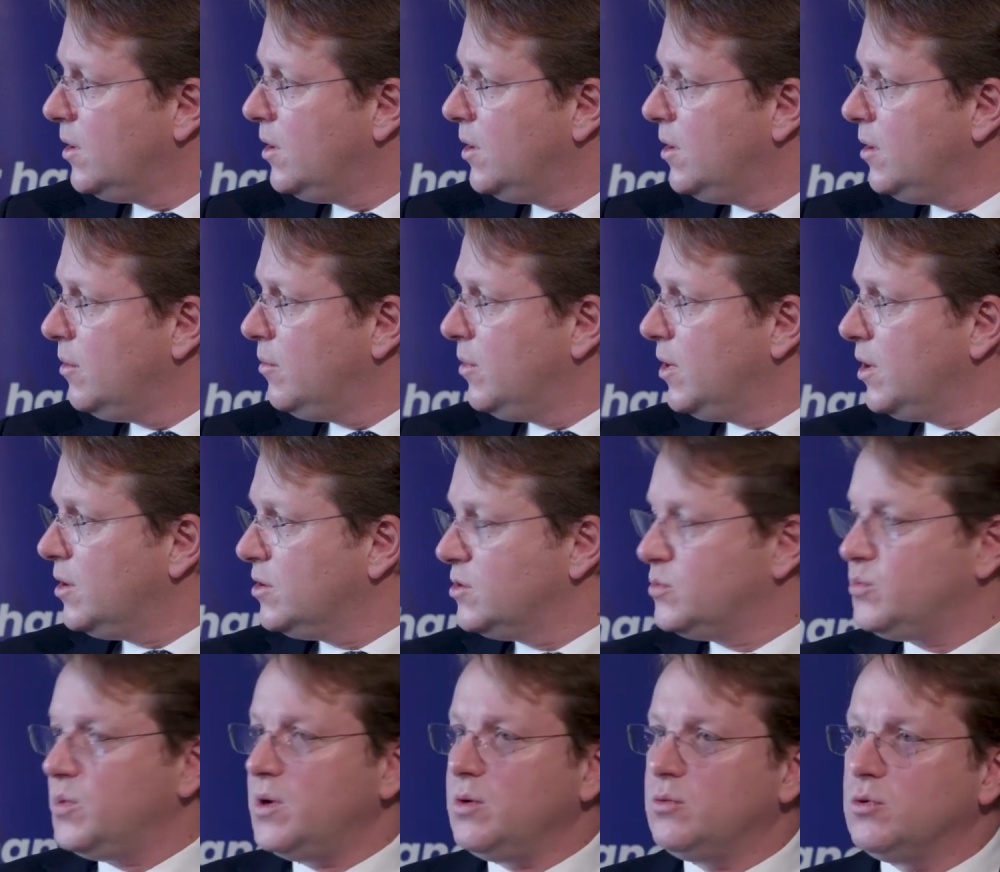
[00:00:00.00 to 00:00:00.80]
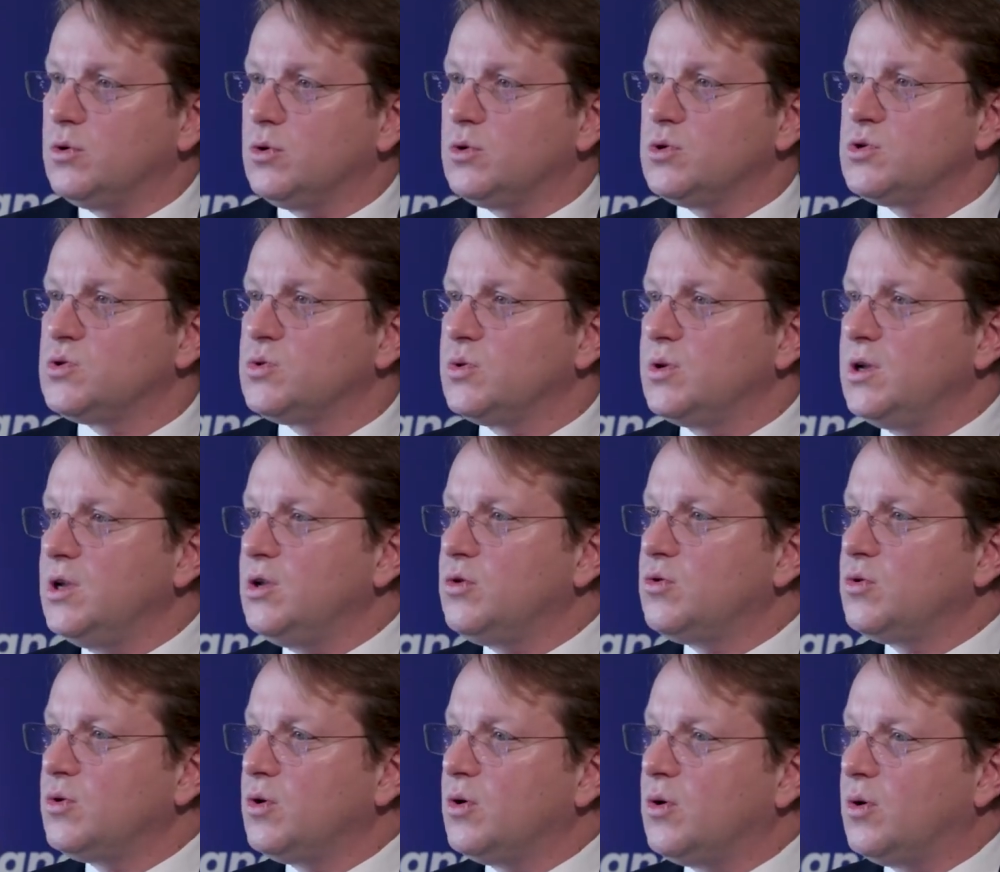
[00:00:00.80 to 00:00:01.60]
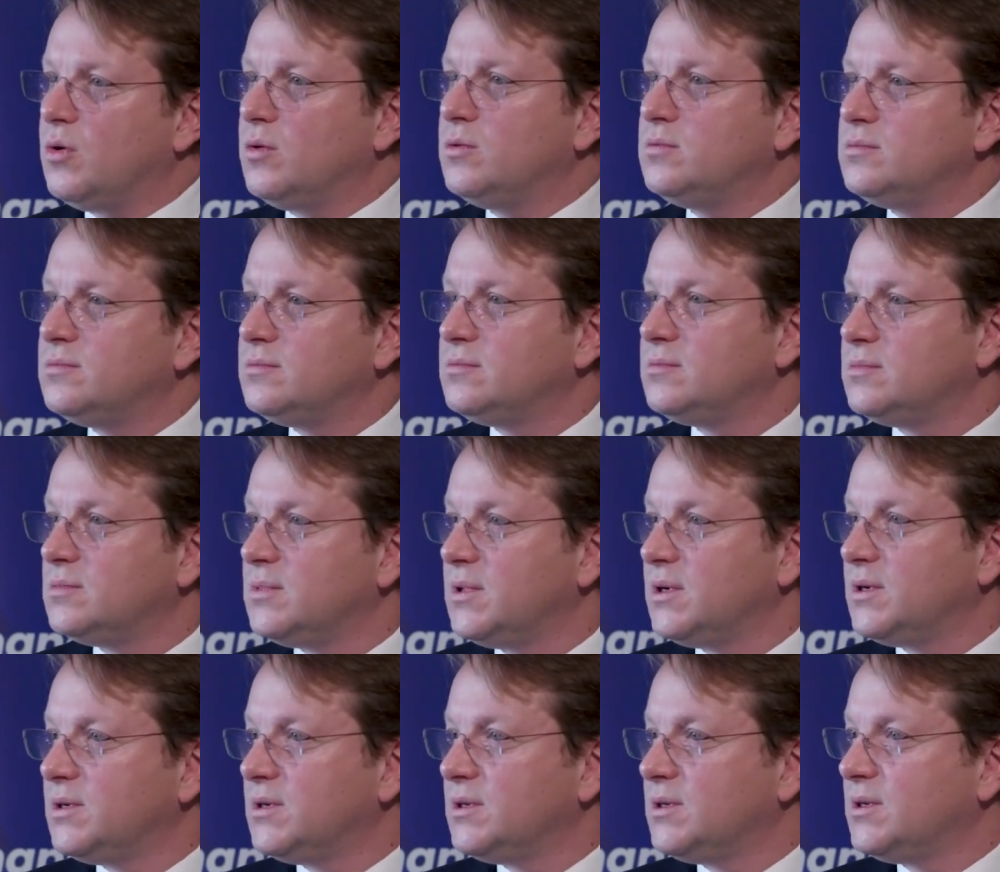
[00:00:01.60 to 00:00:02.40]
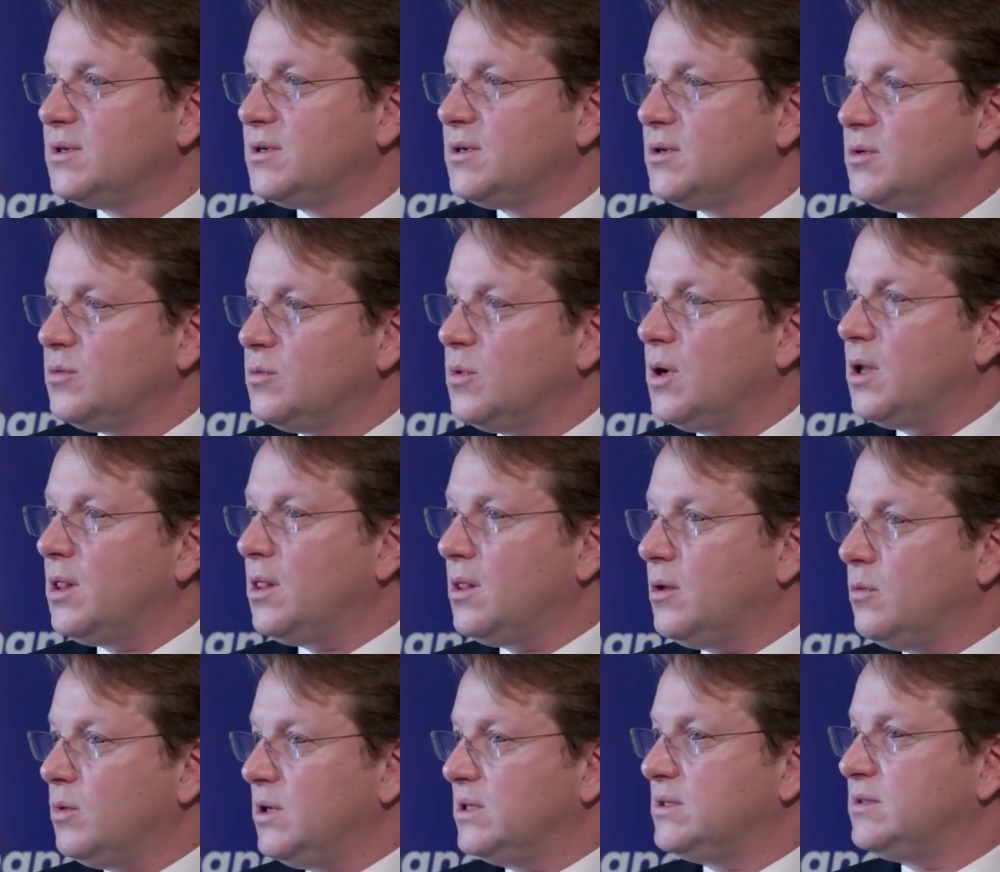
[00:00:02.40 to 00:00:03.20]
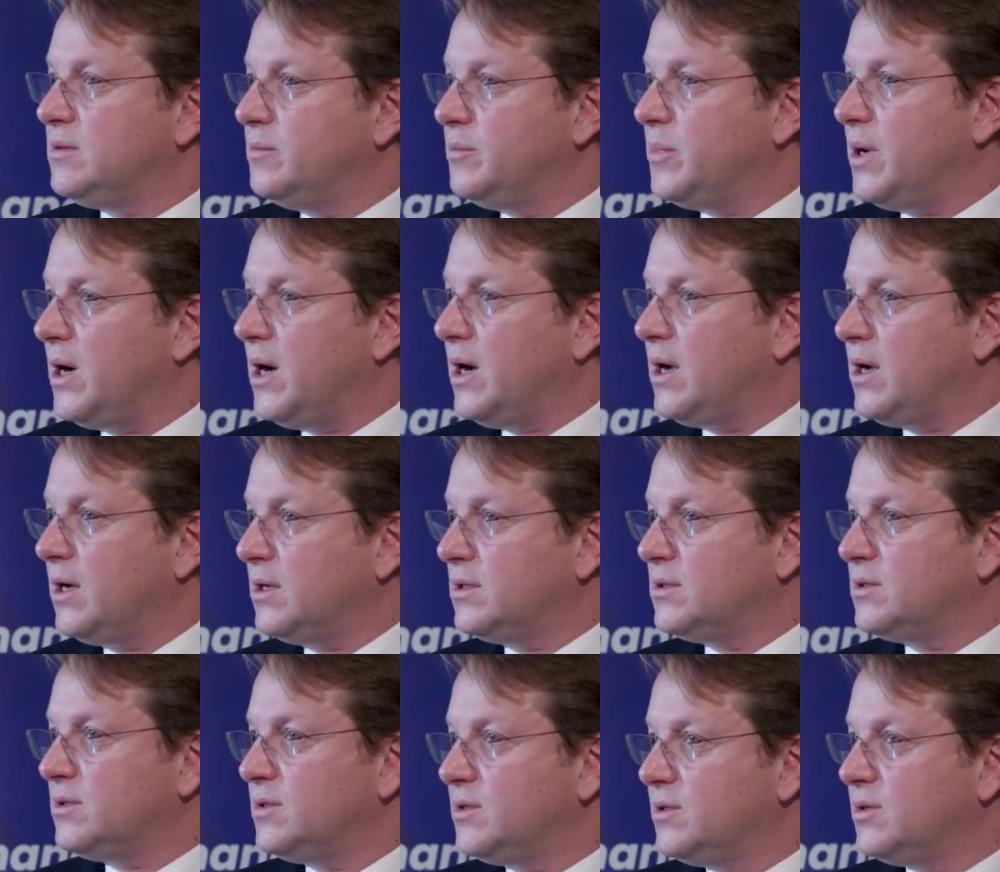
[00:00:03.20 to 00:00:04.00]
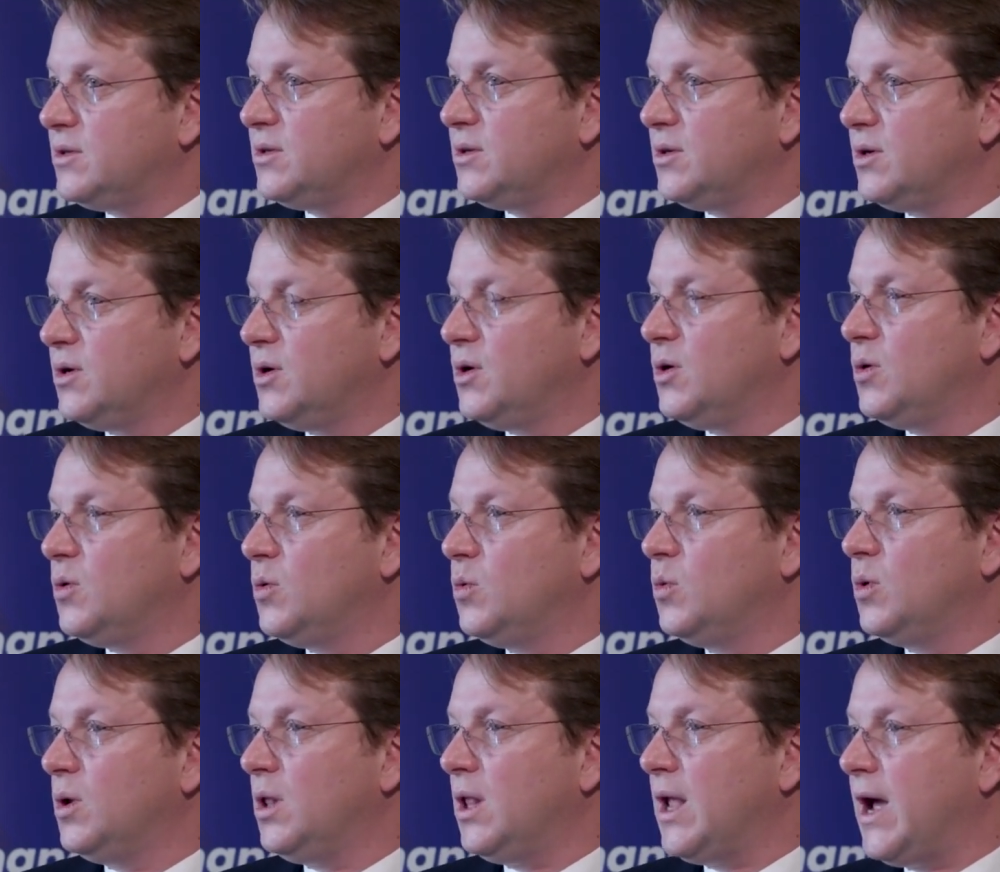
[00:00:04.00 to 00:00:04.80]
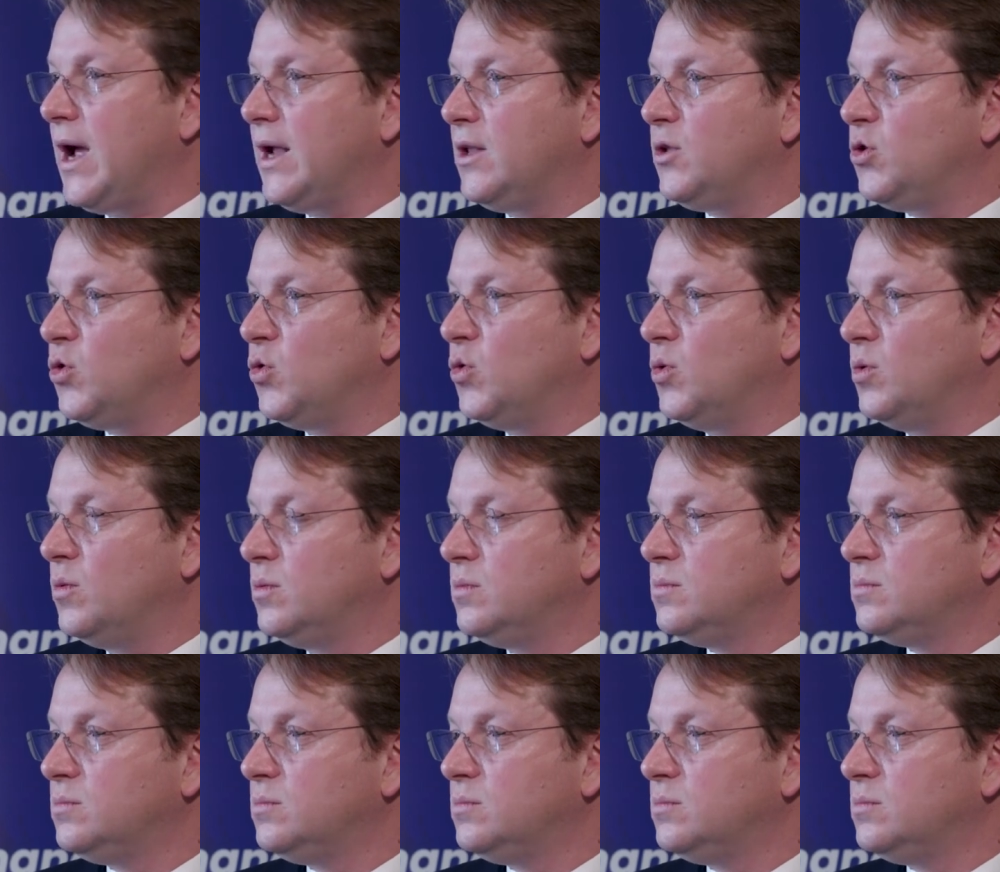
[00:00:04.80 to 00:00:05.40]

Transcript: because we would also need to know what the Western Balkans would like to